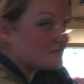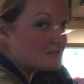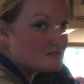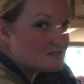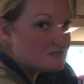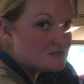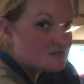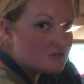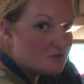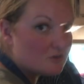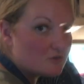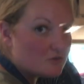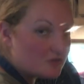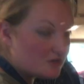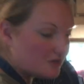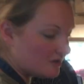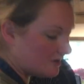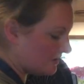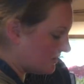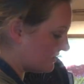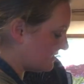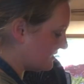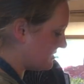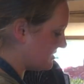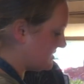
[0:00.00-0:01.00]
a slow
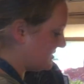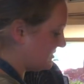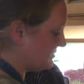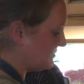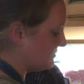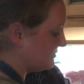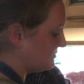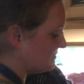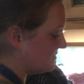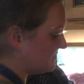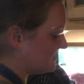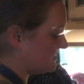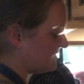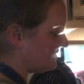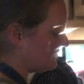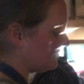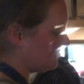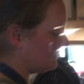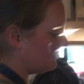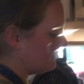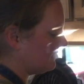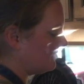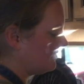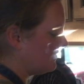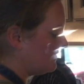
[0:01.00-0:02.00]
cooker too,
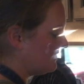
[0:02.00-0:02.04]
so